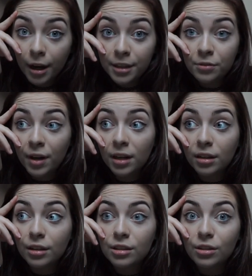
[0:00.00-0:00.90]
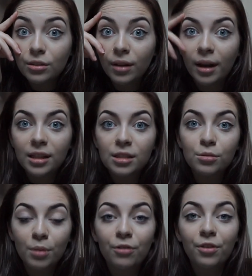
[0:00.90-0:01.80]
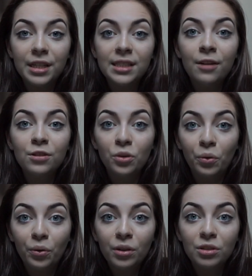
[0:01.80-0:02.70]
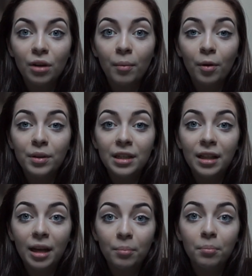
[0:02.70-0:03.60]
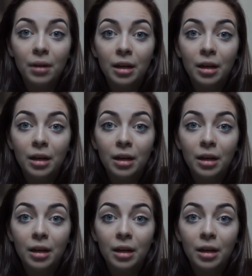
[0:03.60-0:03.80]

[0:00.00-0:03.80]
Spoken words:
I didn't recognize you. Like, this was my first day of school, so I'm already like a bit